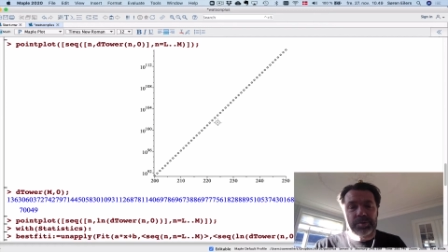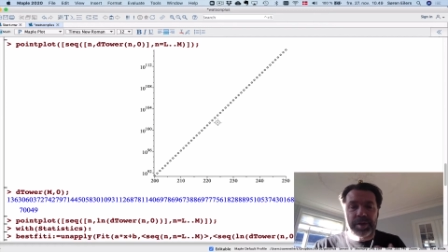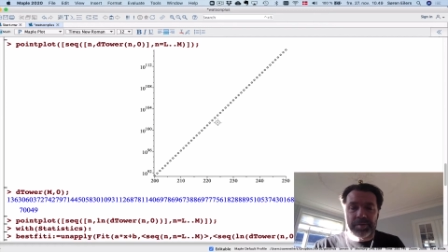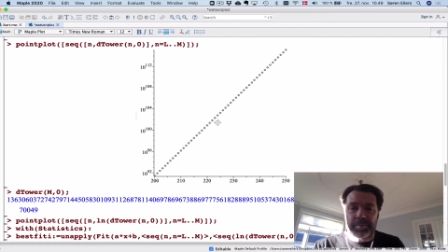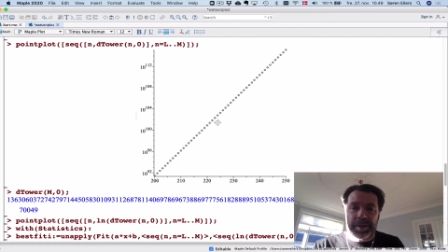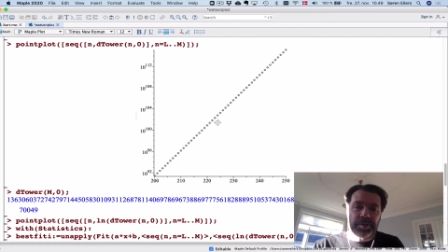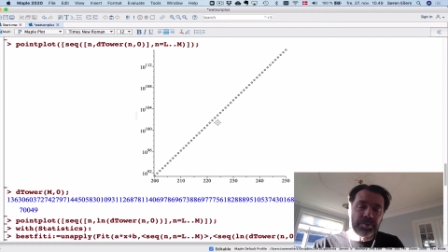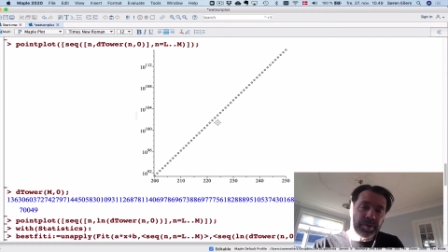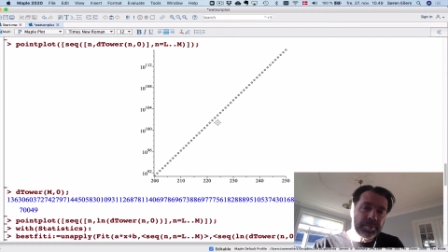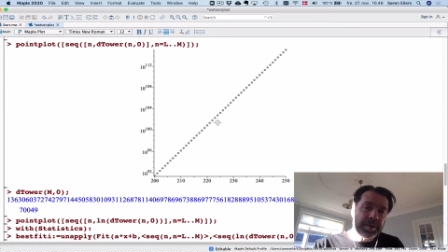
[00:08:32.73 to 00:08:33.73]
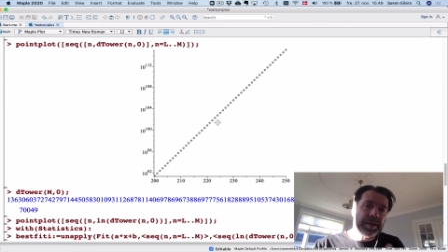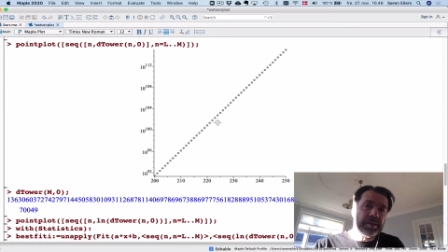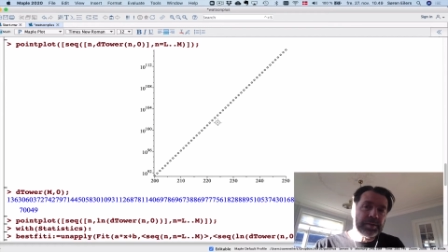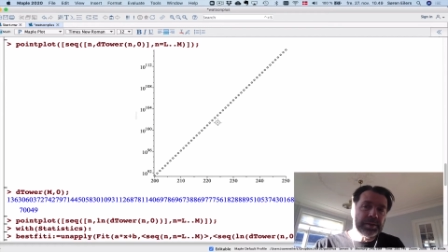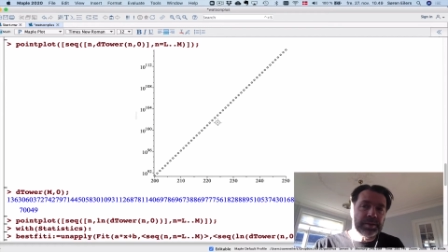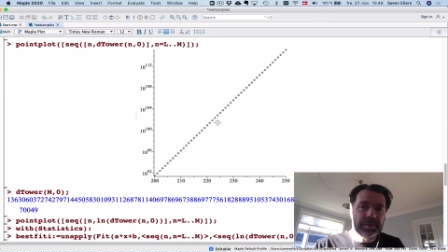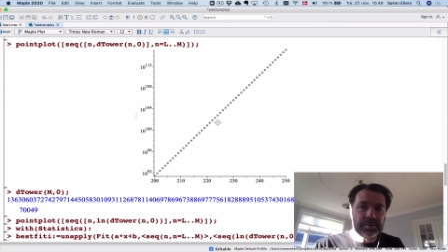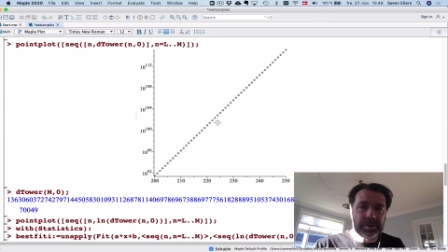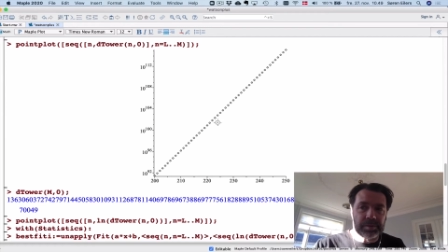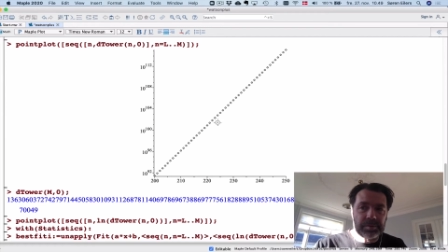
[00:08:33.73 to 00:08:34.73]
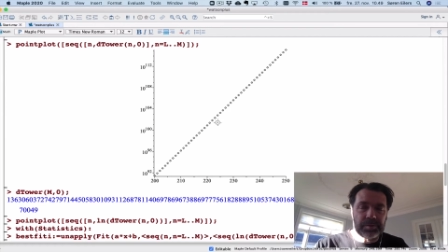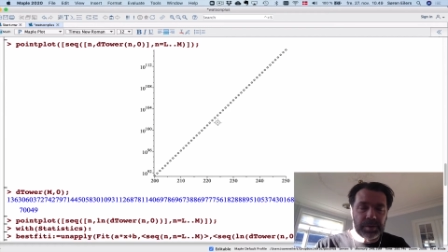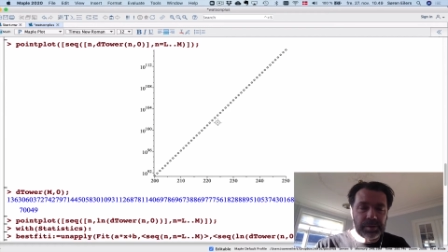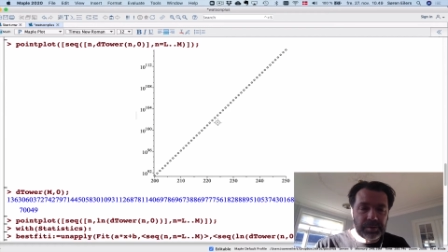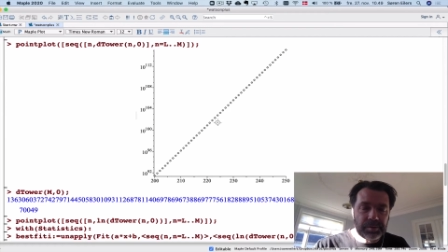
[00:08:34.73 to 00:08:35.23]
transformation where I'm taking the, the, the,